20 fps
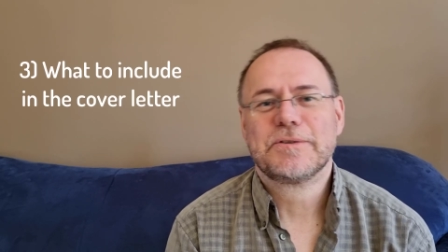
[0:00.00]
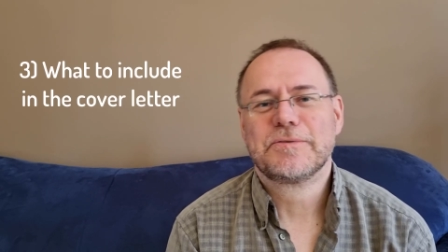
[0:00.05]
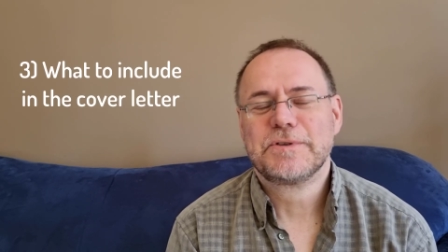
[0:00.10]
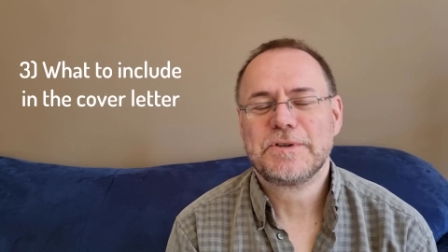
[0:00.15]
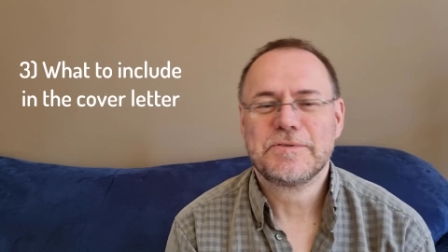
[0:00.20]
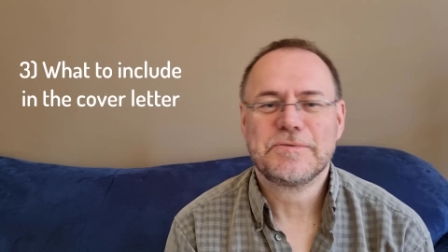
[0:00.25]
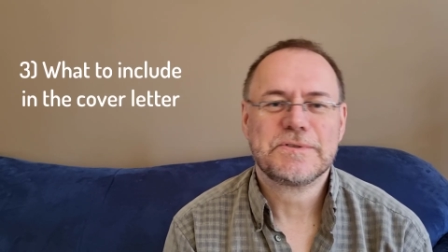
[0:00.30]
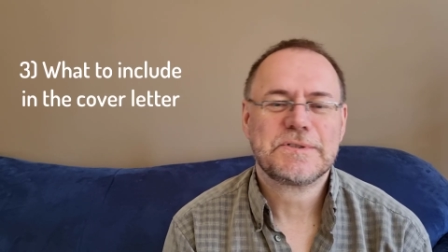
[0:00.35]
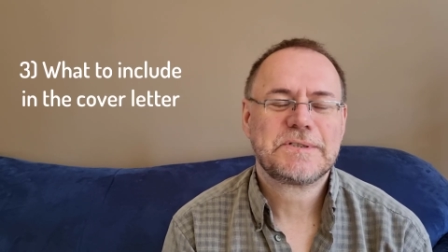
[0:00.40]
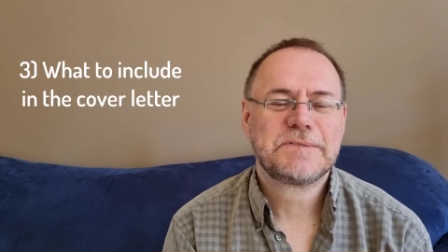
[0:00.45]

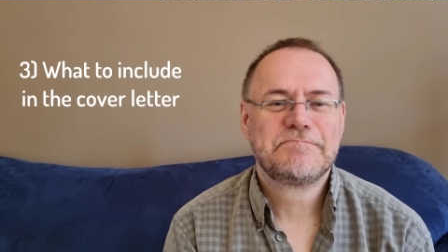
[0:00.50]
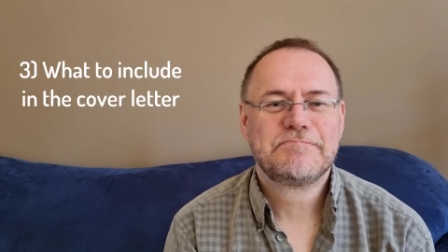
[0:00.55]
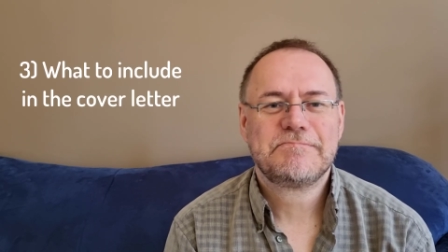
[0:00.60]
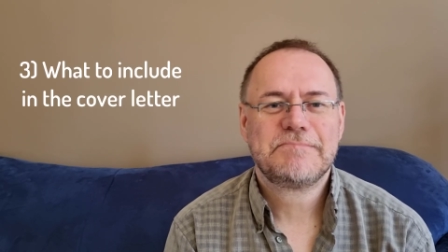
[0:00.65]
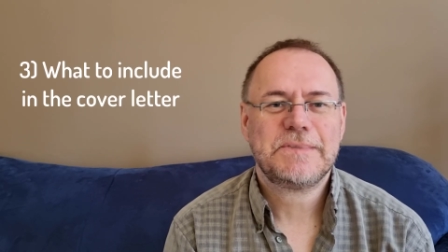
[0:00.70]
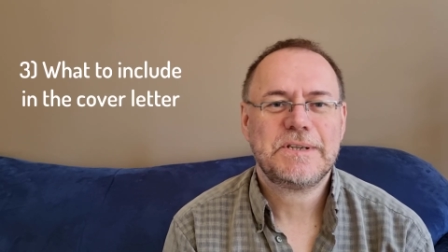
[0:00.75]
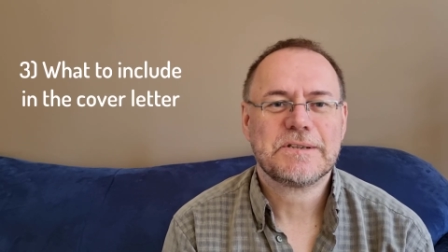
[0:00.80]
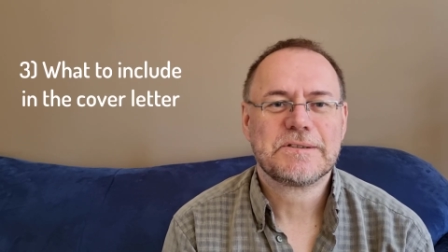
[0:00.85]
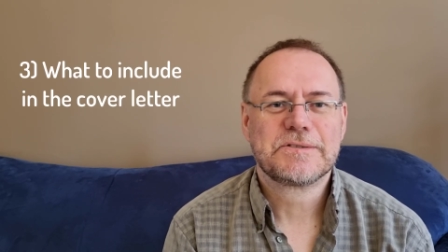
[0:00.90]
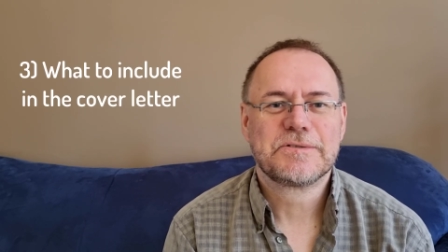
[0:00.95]
don't use
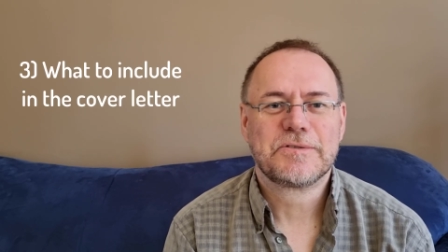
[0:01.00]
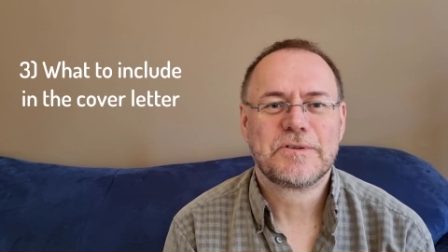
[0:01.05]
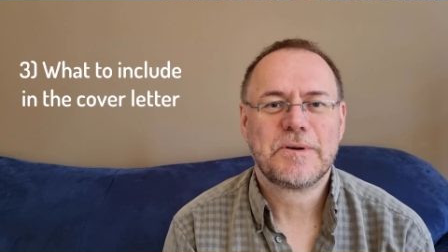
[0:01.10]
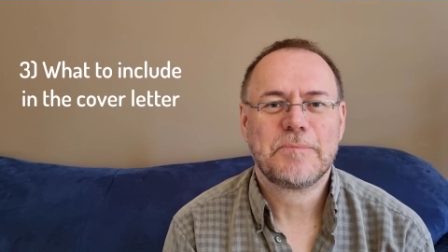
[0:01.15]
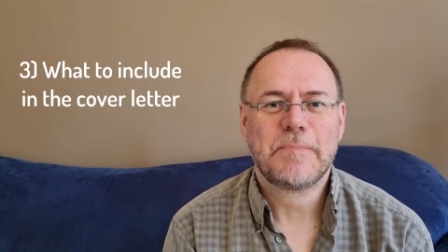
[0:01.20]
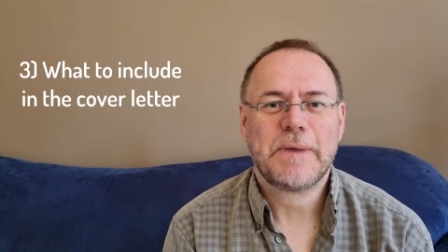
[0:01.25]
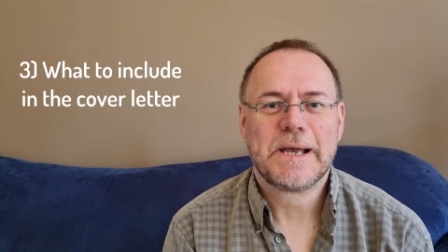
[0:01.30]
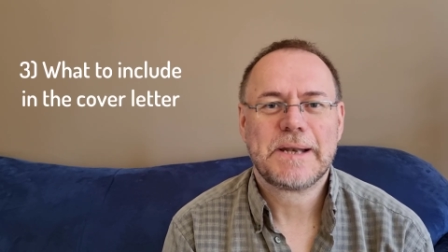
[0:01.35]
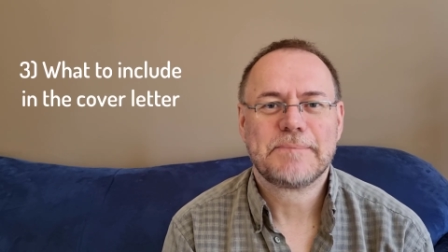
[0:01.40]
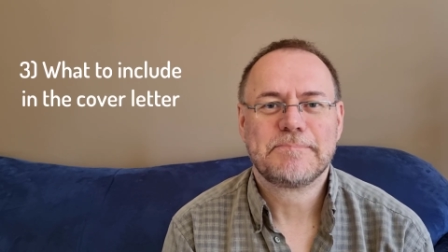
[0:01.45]
dear sir
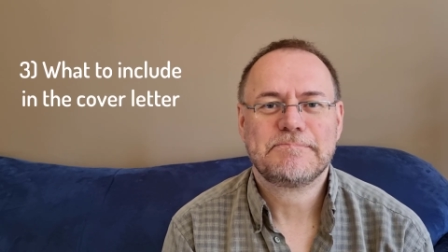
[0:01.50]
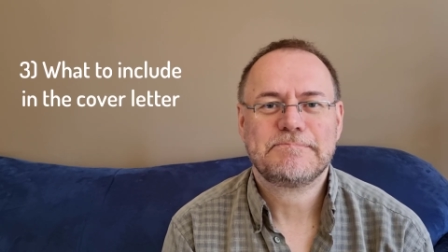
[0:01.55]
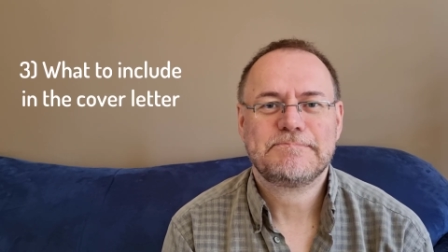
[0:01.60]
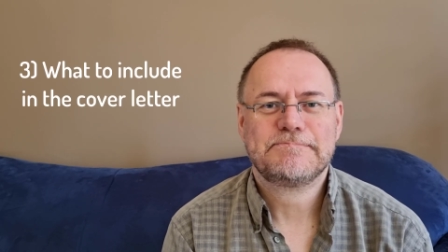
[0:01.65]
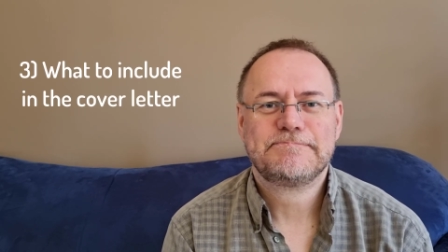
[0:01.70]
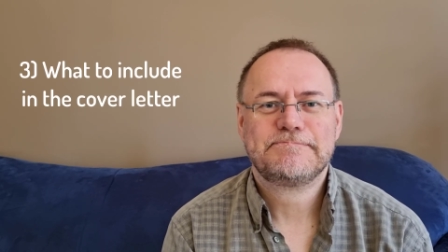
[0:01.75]
or madam